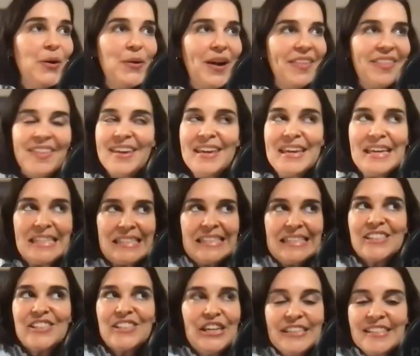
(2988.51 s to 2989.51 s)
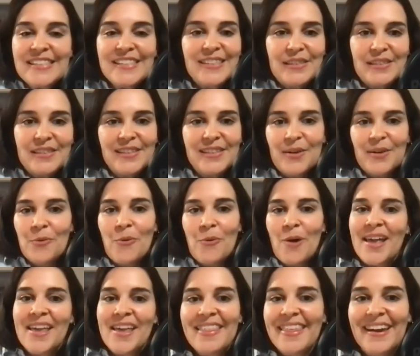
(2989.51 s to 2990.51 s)
I think it's just the
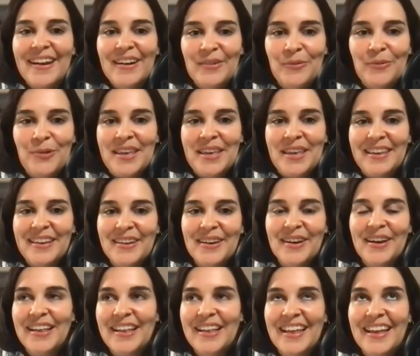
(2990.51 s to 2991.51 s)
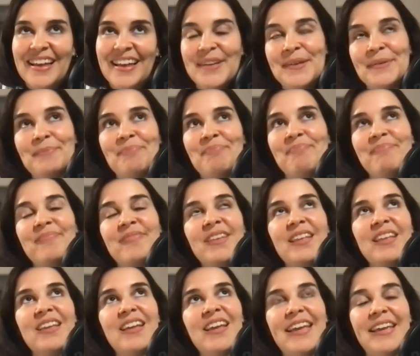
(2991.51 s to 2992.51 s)
way that we
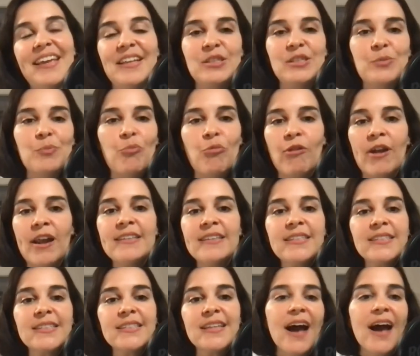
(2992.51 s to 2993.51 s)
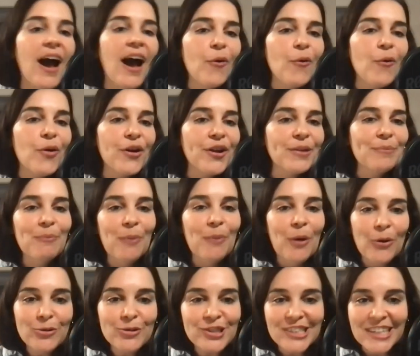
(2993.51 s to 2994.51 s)
express our
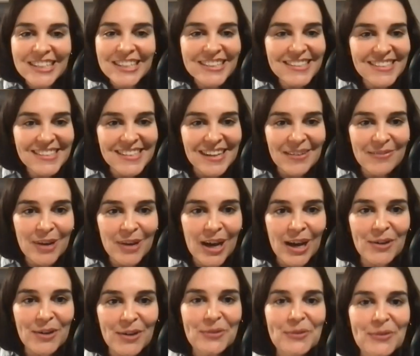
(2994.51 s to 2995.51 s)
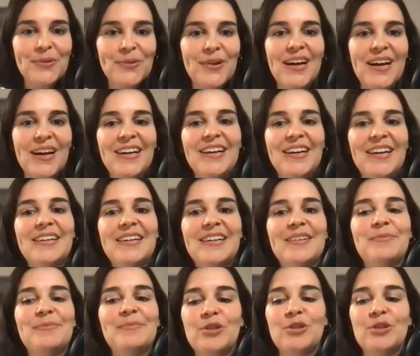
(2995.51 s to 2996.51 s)
emotions somehow.